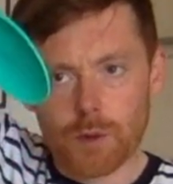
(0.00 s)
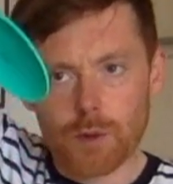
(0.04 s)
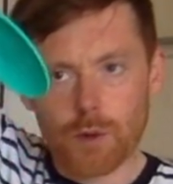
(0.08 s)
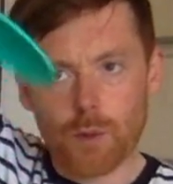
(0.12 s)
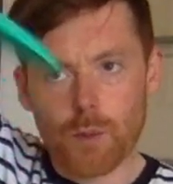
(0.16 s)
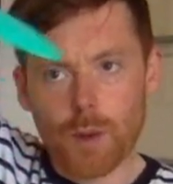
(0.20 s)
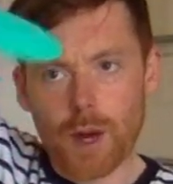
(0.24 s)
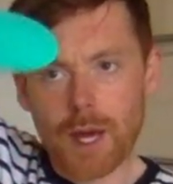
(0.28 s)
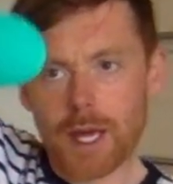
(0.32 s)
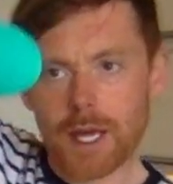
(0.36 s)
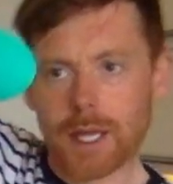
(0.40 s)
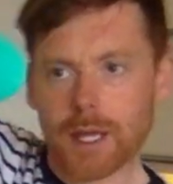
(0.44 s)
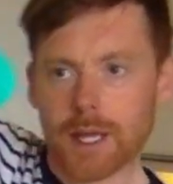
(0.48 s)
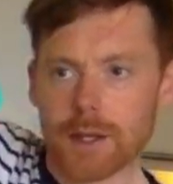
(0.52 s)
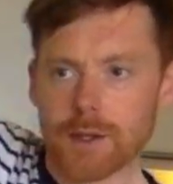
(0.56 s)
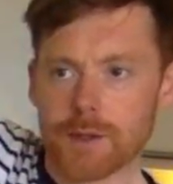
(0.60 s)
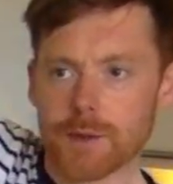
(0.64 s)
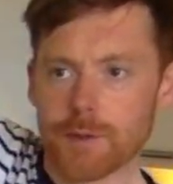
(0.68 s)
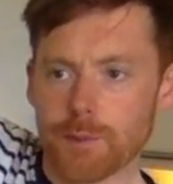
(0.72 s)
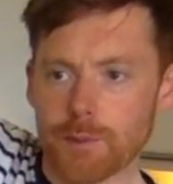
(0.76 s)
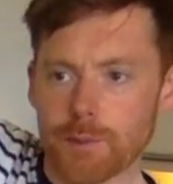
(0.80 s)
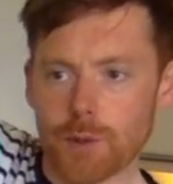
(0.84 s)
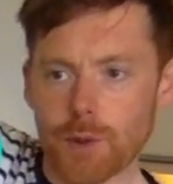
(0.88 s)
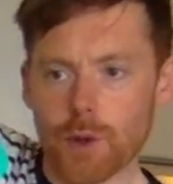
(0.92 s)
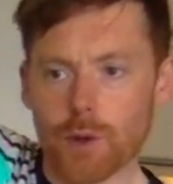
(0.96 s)
The way this
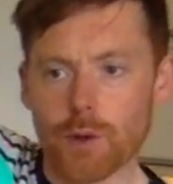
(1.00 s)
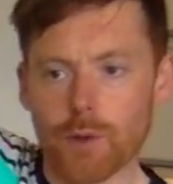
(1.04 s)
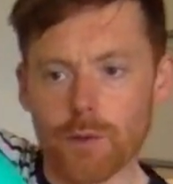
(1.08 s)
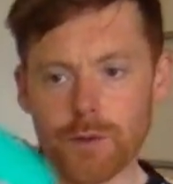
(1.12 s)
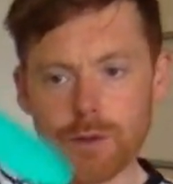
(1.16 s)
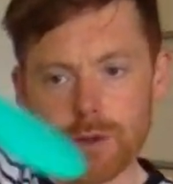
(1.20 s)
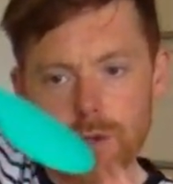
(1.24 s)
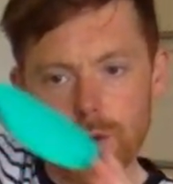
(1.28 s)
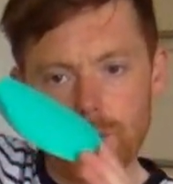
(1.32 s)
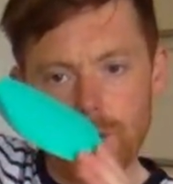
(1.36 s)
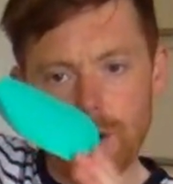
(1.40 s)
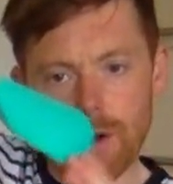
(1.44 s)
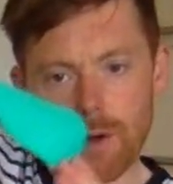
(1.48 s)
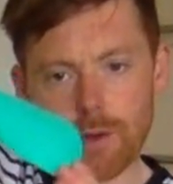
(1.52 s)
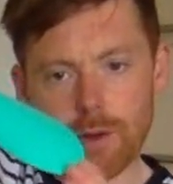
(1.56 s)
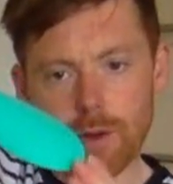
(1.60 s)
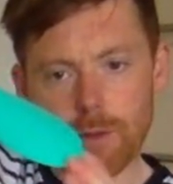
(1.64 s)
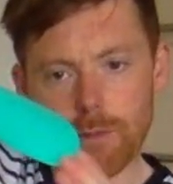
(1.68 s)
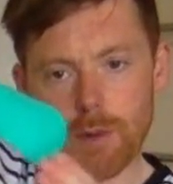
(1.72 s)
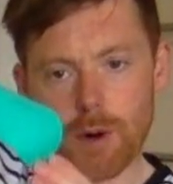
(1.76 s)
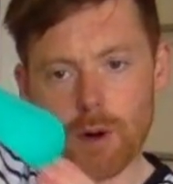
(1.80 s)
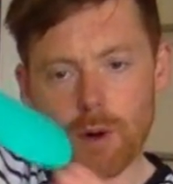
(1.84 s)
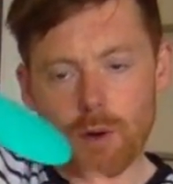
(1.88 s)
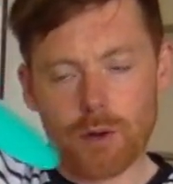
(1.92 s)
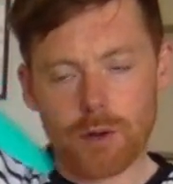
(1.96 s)
moves around the
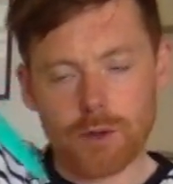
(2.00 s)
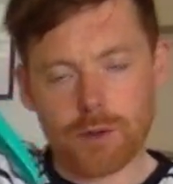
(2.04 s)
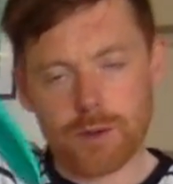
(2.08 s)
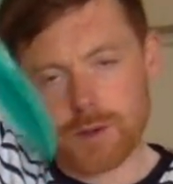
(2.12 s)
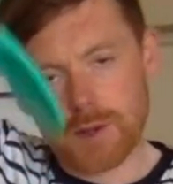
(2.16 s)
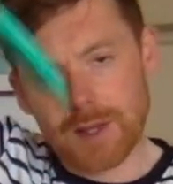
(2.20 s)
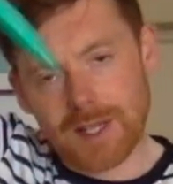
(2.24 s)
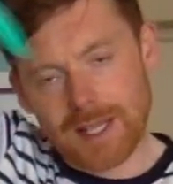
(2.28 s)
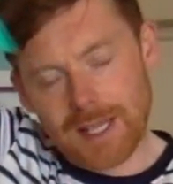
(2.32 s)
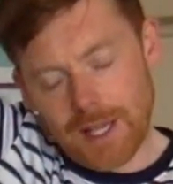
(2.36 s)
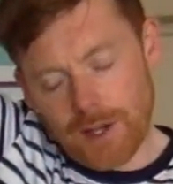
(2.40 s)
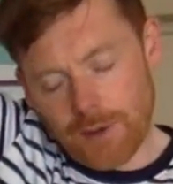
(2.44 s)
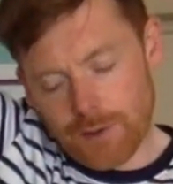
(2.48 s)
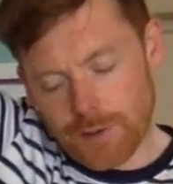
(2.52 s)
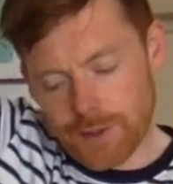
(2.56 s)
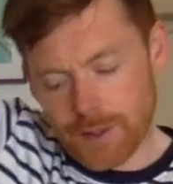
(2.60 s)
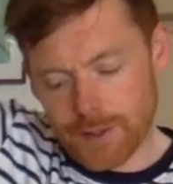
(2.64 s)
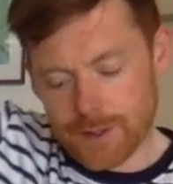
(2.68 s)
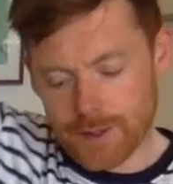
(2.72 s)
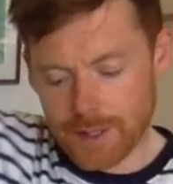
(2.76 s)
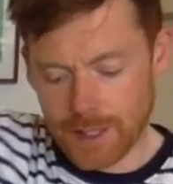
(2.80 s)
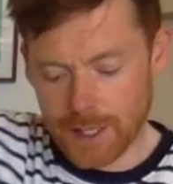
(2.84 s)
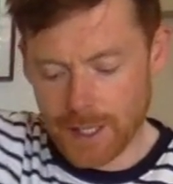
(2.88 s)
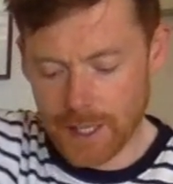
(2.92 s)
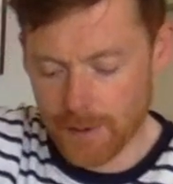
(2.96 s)
bowl just allows you
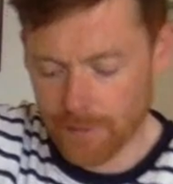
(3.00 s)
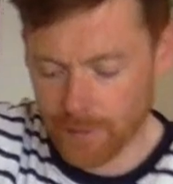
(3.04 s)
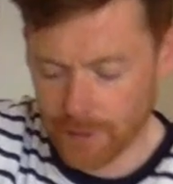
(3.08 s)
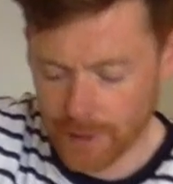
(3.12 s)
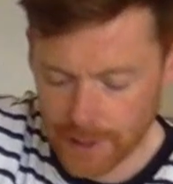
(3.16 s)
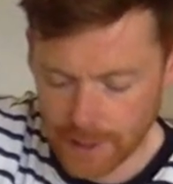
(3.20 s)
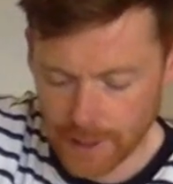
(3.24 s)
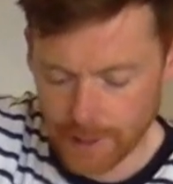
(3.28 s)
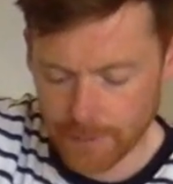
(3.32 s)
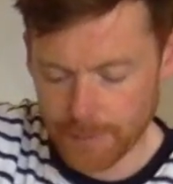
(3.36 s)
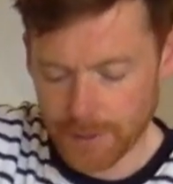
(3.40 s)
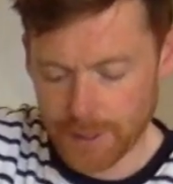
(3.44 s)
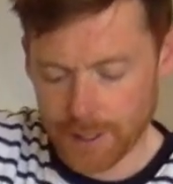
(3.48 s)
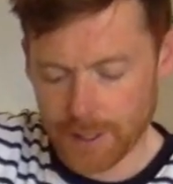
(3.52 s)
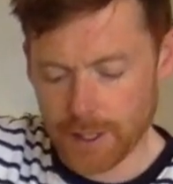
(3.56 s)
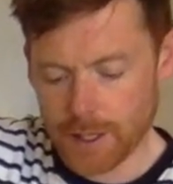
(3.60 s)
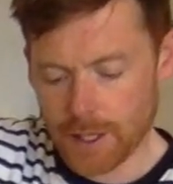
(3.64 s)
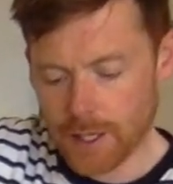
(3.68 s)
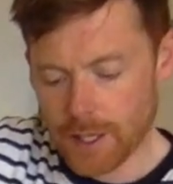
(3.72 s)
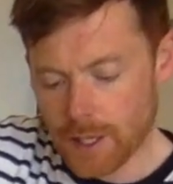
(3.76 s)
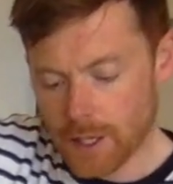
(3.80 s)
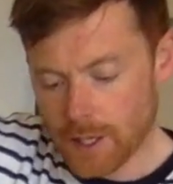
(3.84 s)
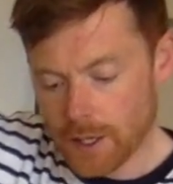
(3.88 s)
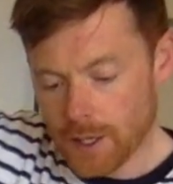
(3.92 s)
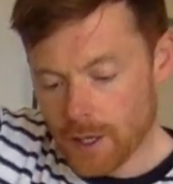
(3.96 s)
to get every little bit
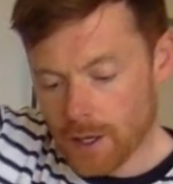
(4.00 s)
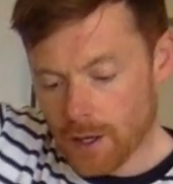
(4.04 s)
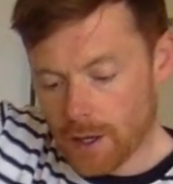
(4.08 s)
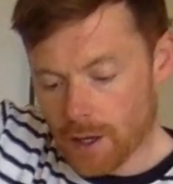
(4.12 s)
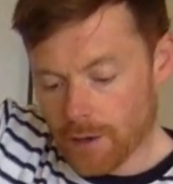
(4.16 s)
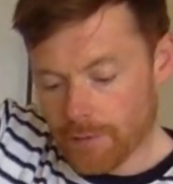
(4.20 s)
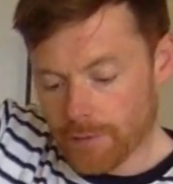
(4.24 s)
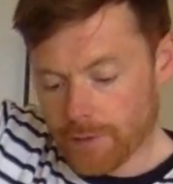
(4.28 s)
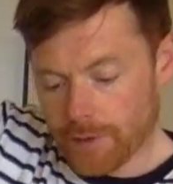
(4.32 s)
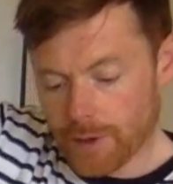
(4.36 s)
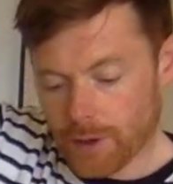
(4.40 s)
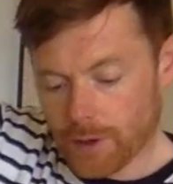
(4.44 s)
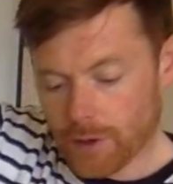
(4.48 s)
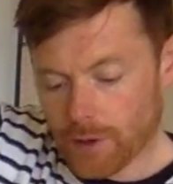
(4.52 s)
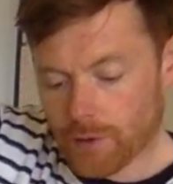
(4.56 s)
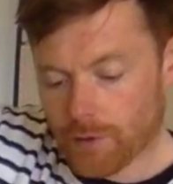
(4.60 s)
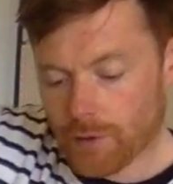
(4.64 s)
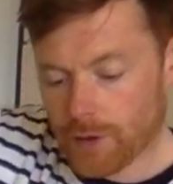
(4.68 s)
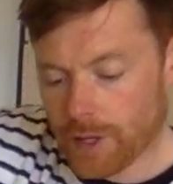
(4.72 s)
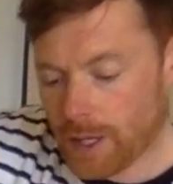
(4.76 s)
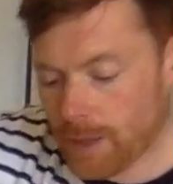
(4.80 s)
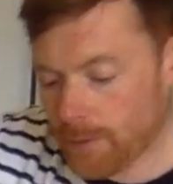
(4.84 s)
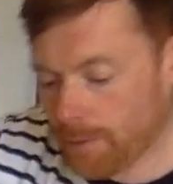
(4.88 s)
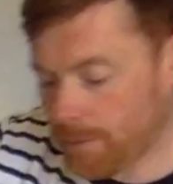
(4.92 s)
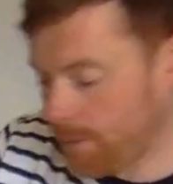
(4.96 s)
of the
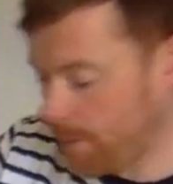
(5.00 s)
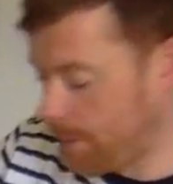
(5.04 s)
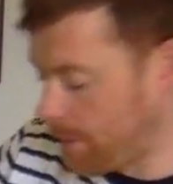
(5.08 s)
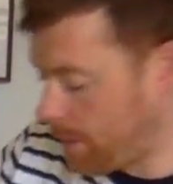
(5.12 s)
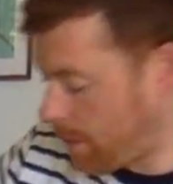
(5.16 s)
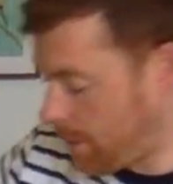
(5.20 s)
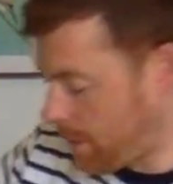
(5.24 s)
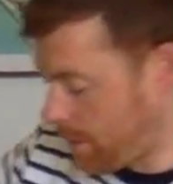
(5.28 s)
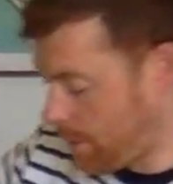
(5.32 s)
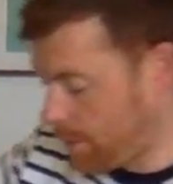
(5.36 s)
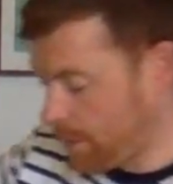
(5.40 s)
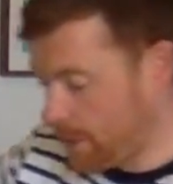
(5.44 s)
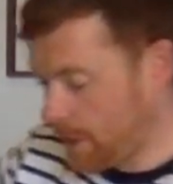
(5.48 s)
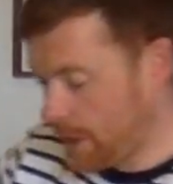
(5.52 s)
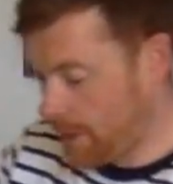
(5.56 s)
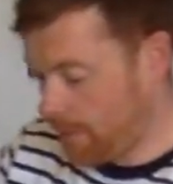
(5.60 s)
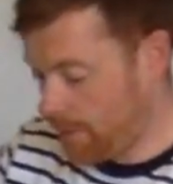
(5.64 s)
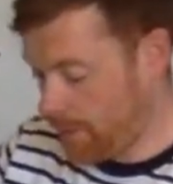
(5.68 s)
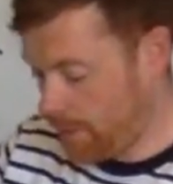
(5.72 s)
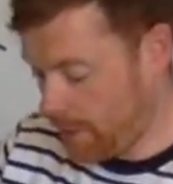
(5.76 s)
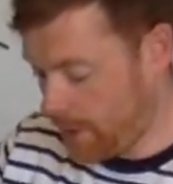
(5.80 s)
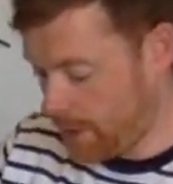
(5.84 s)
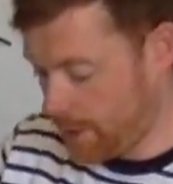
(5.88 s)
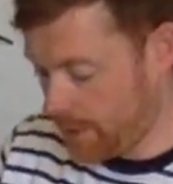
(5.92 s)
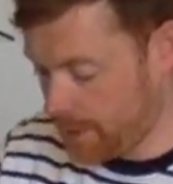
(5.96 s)
cream or
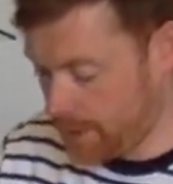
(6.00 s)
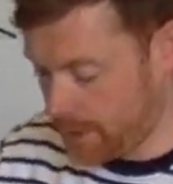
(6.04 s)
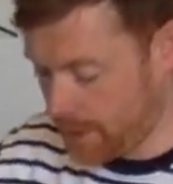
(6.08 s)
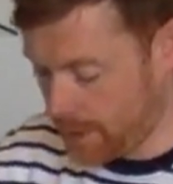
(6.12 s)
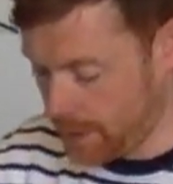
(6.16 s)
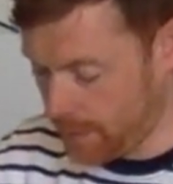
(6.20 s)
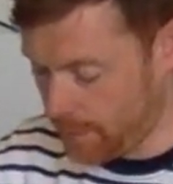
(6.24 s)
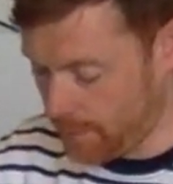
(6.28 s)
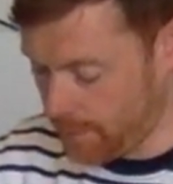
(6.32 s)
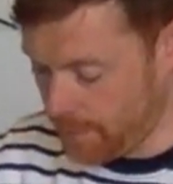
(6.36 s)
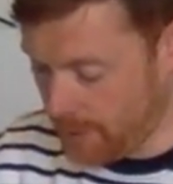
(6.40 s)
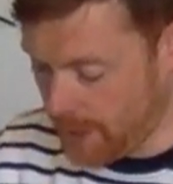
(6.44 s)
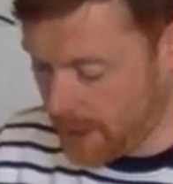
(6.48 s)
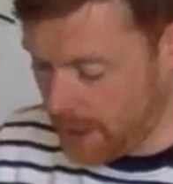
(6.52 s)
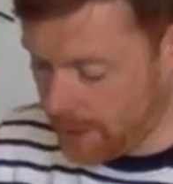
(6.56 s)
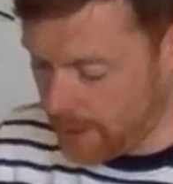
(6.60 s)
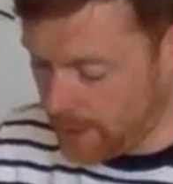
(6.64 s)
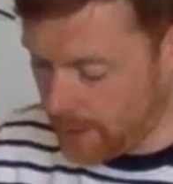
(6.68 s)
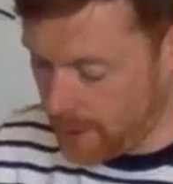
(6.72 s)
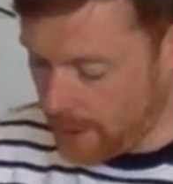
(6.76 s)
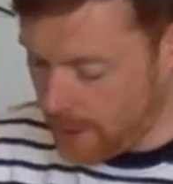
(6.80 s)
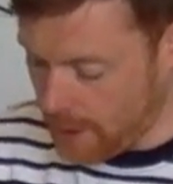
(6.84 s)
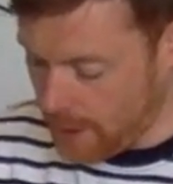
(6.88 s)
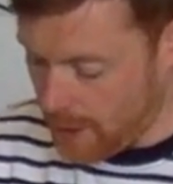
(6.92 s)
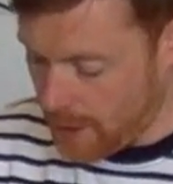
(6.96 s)
whatever it is that you've made
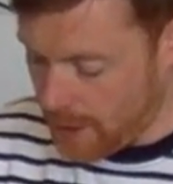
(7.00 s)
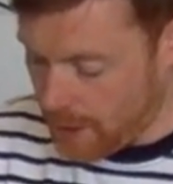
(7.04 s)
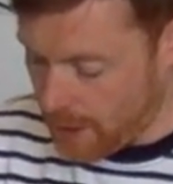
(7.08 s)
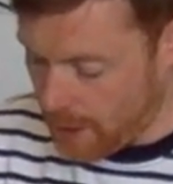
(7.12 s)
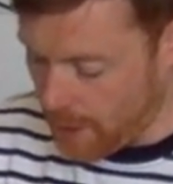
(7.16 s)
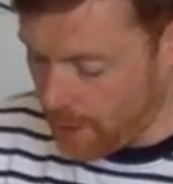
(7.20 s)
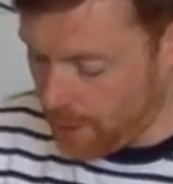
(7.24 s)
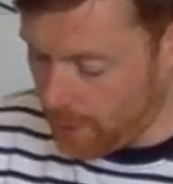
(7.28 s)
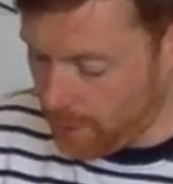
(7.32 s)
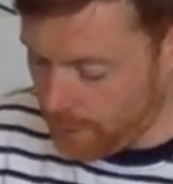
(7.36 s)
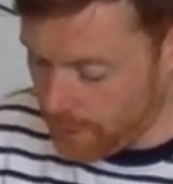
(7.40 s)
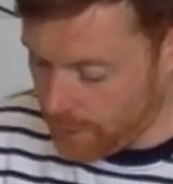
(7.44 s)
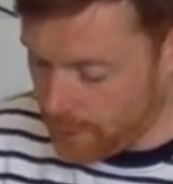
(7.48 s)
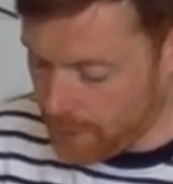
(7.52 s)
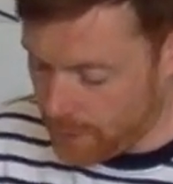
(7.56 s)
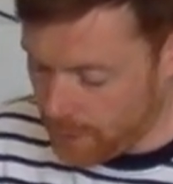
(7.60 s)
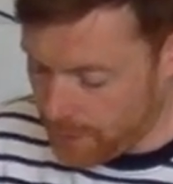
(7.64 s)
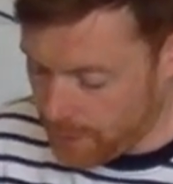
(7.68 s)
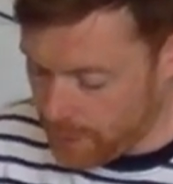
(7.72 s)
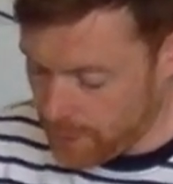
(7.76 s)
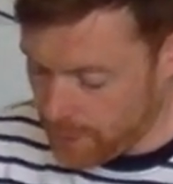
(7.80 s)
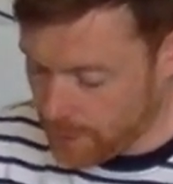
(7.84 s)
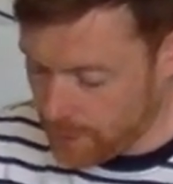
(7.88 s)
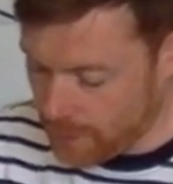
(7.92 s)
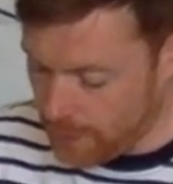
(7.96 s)
out. So we're
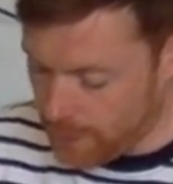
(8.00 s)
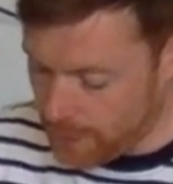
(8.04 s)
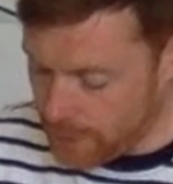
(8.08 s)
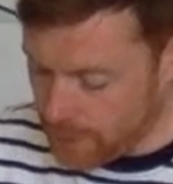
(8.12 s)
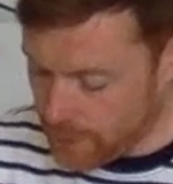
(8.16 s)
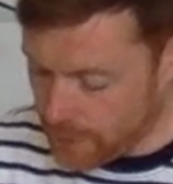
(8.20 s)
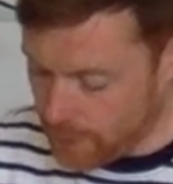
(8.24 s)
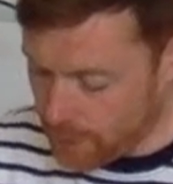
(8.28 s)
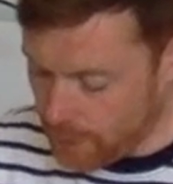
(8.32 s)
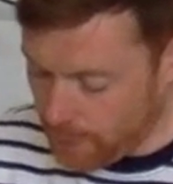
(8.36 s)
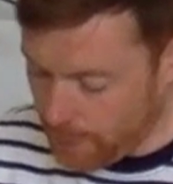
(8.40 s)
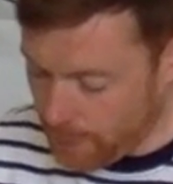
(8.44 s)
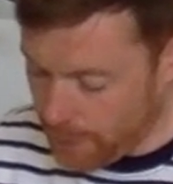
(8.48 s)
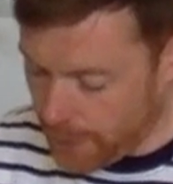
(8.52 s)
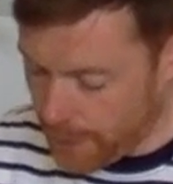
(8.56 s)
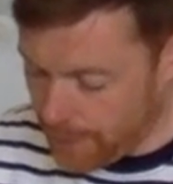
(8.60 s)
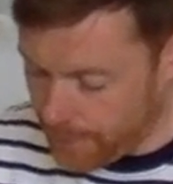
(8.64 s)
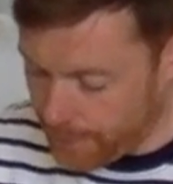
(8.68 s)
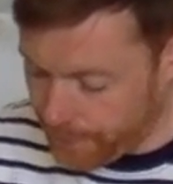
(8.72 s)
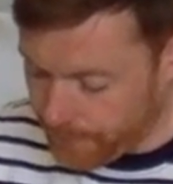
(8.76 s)
just going to scoop